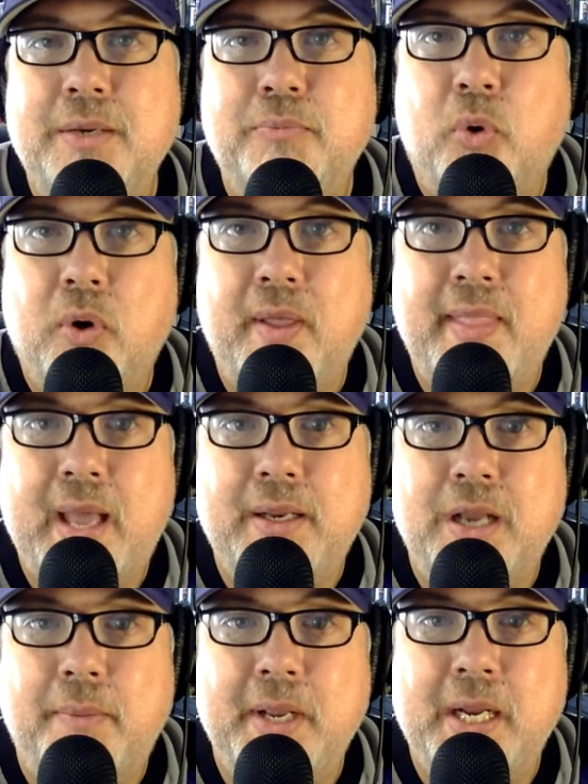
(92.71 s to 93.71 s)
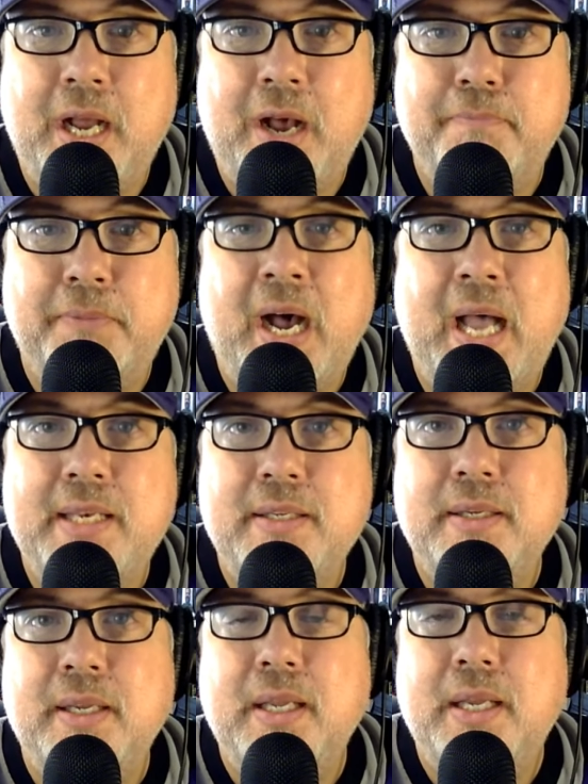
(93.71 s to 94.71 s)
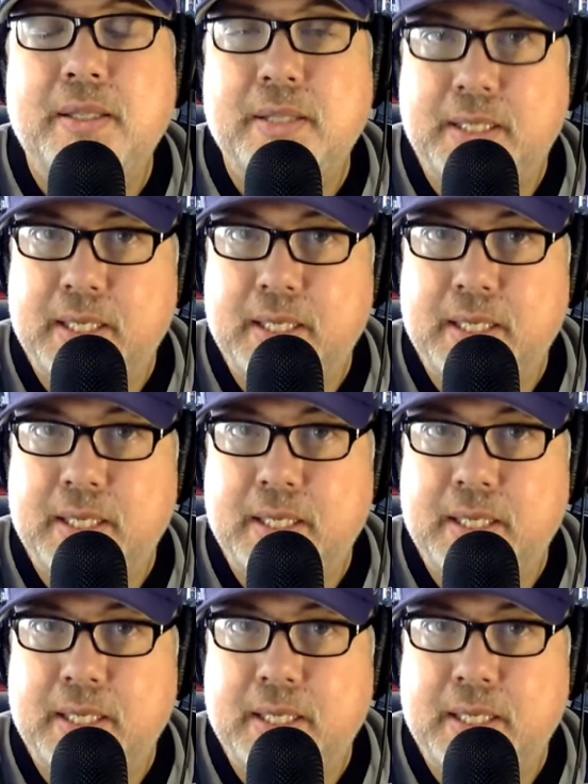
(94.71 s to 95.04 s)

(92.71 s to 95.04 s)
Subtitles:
More on that coming up. But the